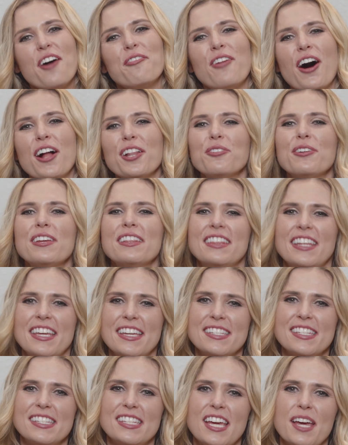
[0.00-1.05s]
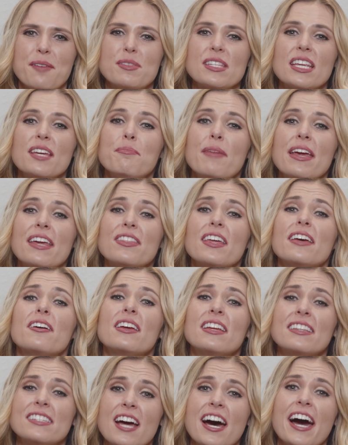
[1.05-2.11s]
Following these tips can make the
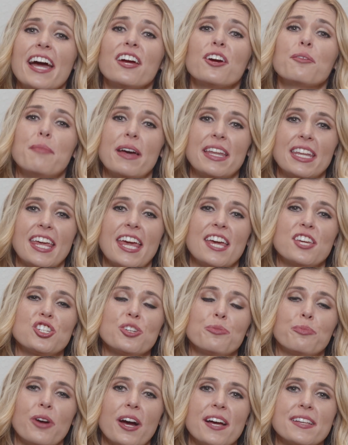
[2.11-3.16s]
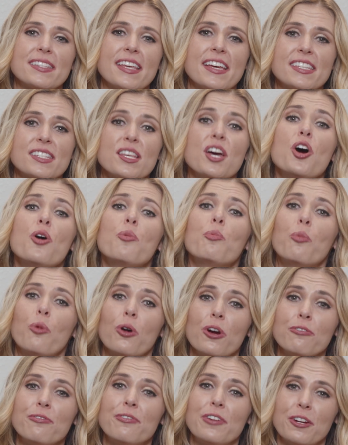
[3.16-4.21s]
entire medication process
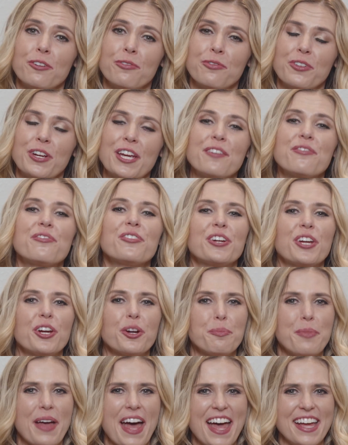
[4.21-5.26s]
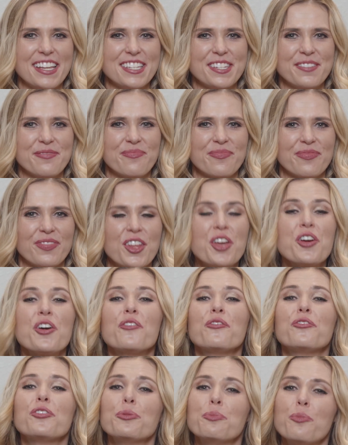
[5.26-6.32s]
more fear-free for your pet.
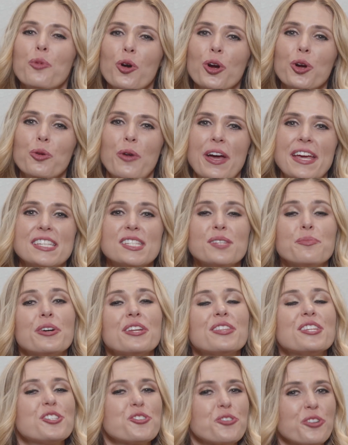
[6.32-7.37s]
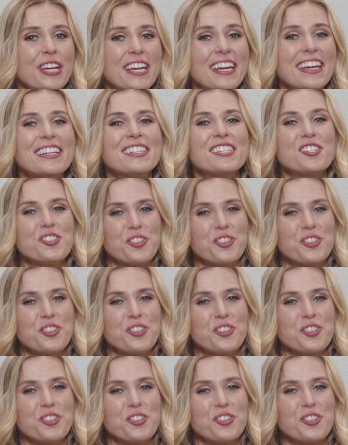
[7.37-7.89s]
For more ways to put the treat into